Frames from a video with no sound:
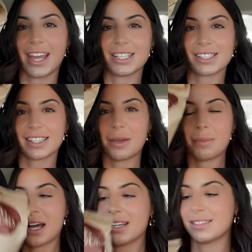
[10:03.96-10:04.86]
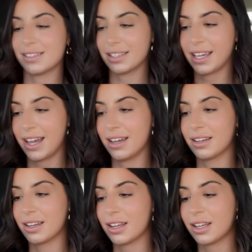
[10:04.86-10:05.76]
I just came past to get
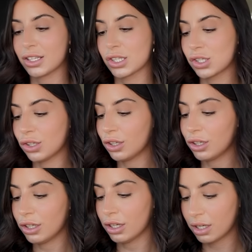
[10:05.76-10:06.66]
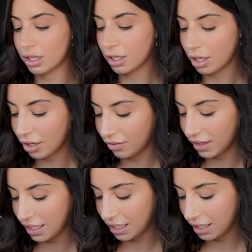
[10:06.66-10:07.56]
two of
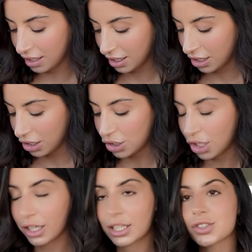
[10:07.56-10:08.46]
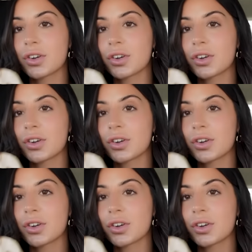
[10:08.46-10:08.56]
the Turkish